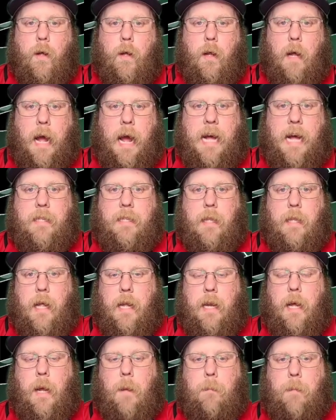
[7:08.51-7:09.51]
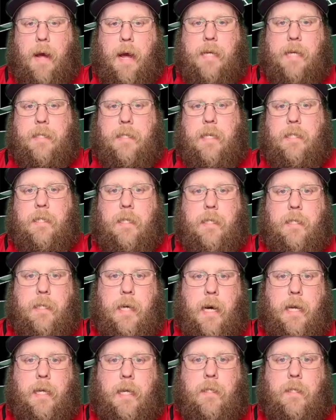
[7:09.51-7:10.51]
athletic pass catching tight
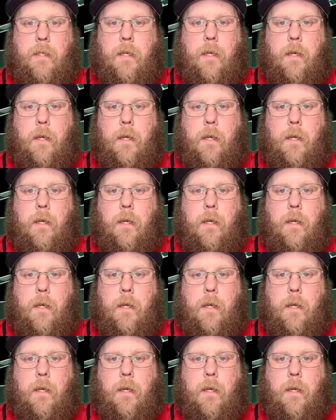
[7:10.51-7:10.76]
ends.